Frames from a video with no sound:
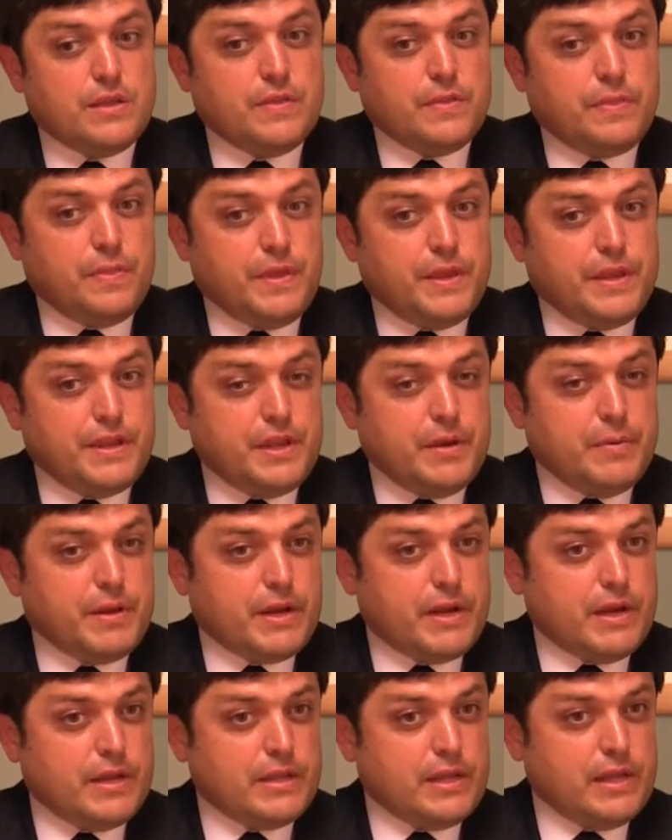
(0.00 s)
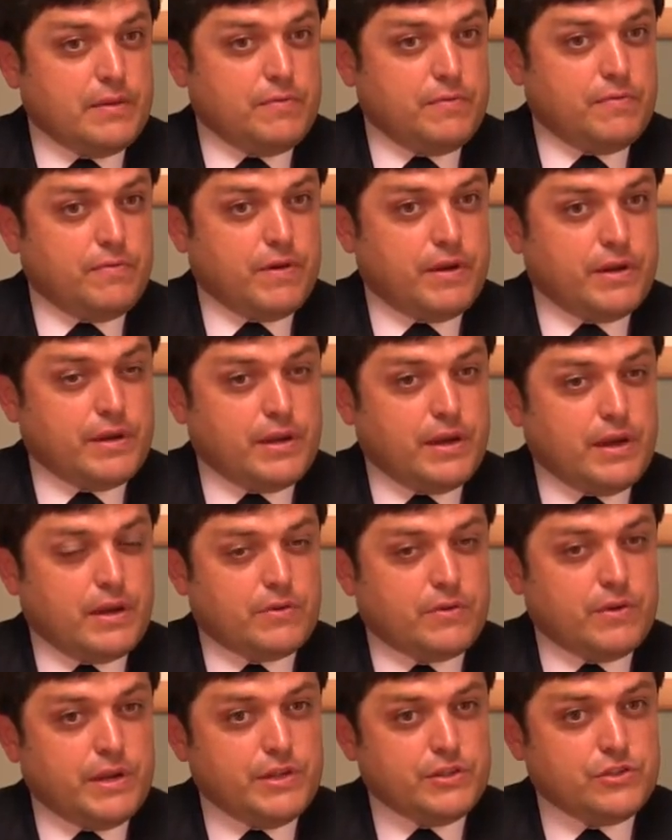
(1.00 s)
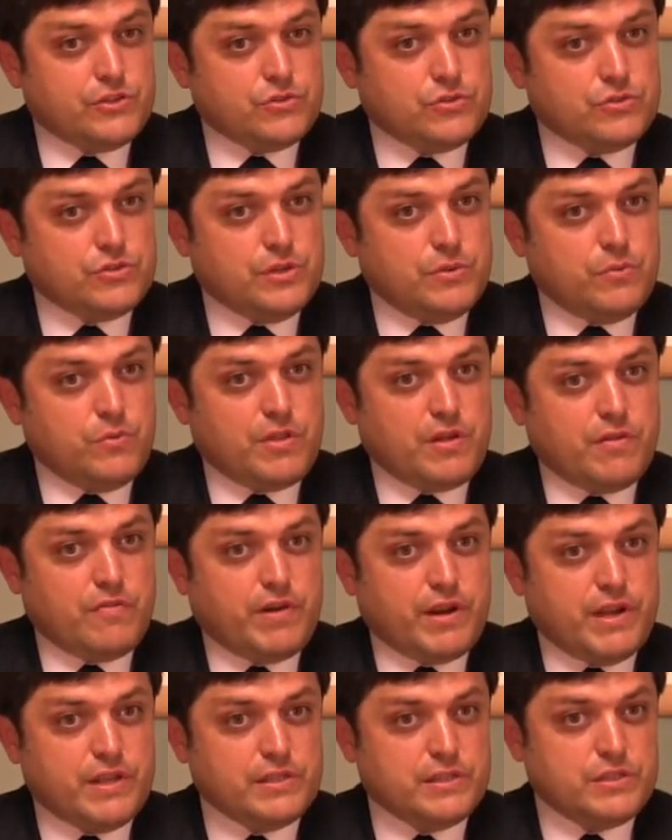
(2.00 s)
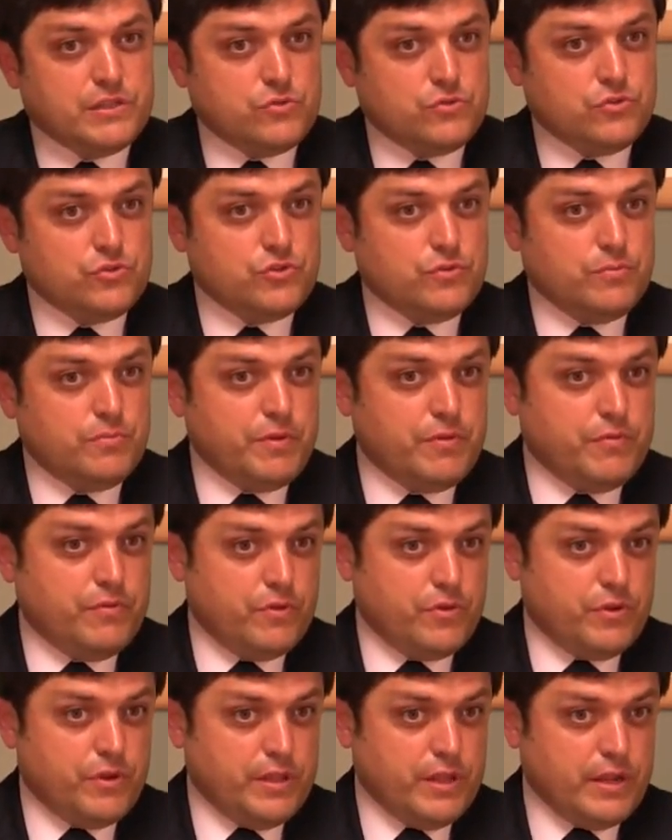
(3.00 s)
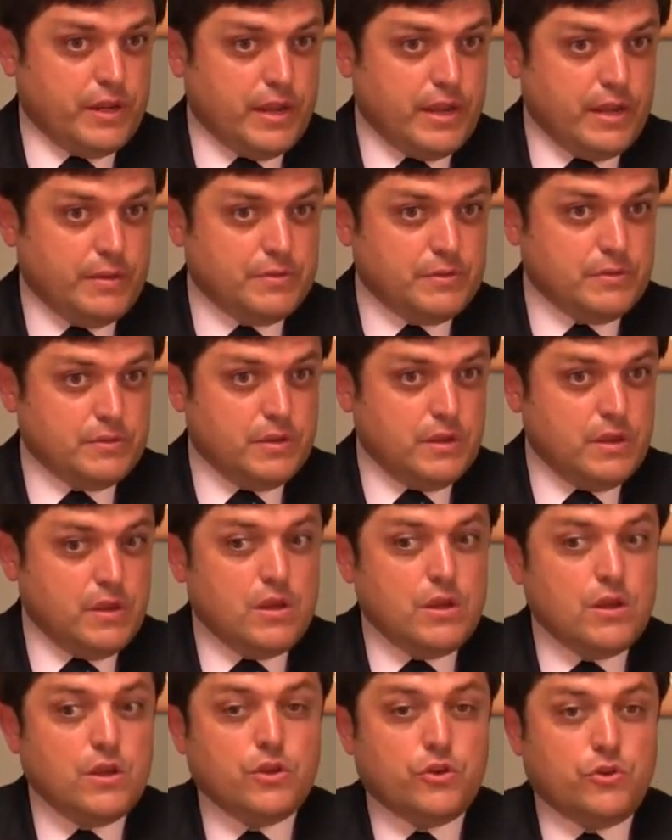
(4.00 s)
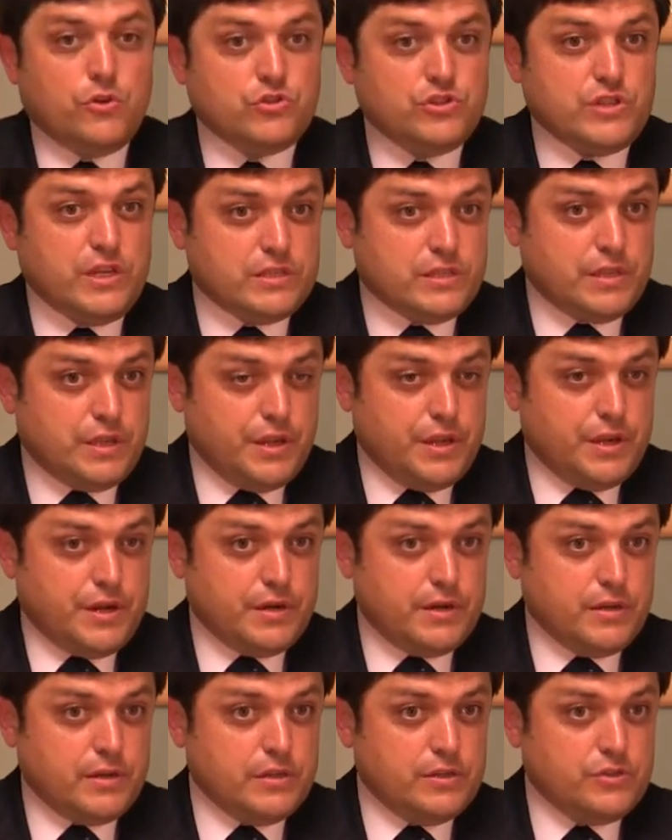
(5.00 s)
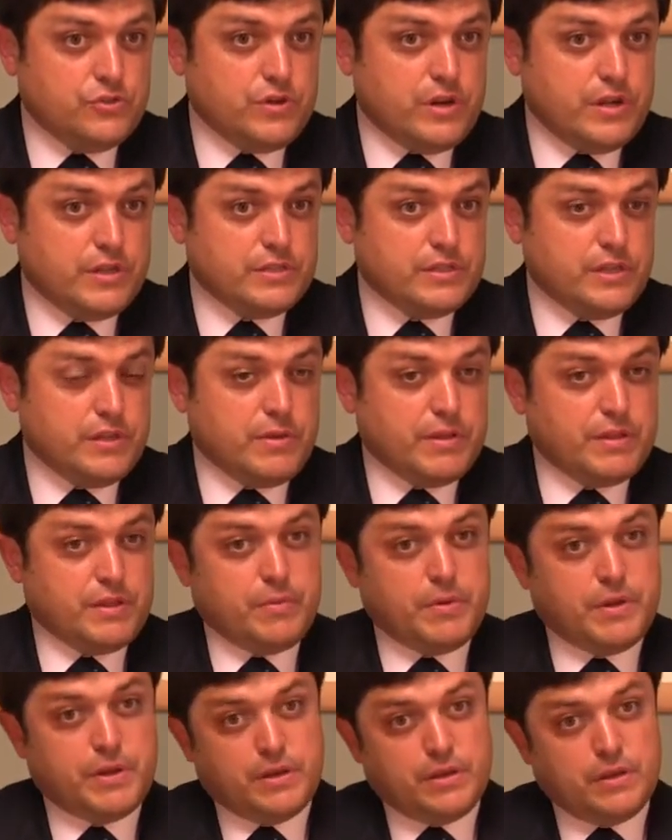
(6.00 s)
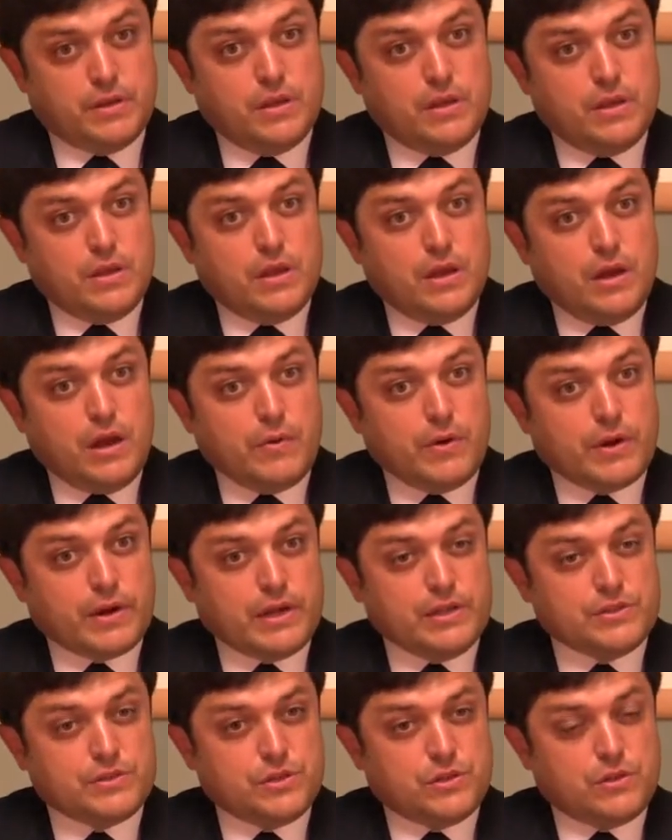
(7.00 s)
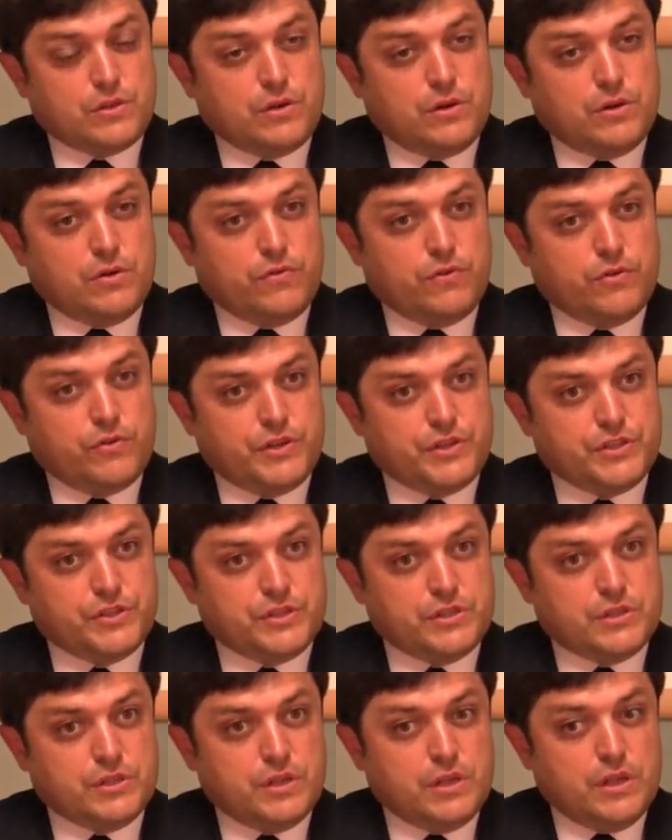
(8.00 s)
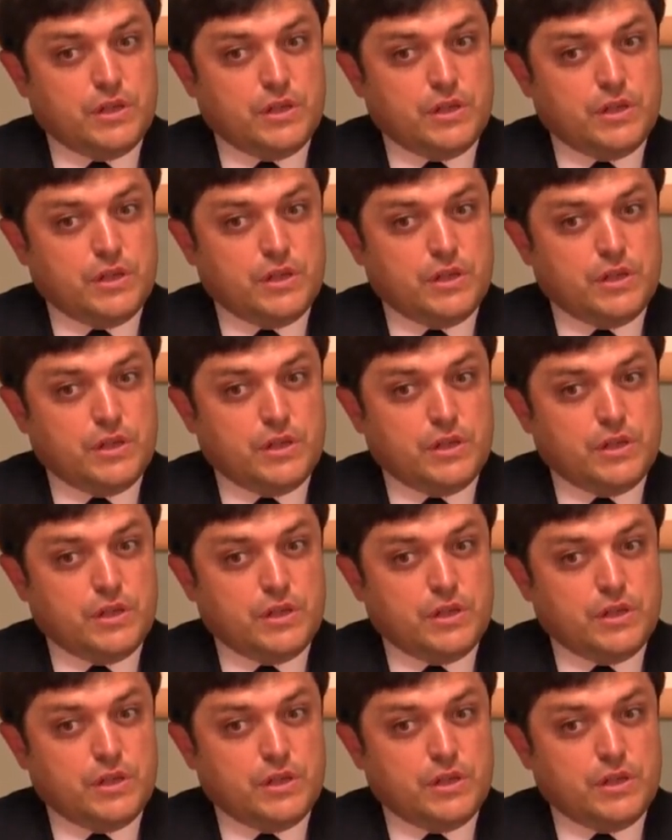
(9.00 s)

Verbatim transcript: they never had a, a relationship with a financial institution before in their lives, not just here in the United States, but even in our country of origin.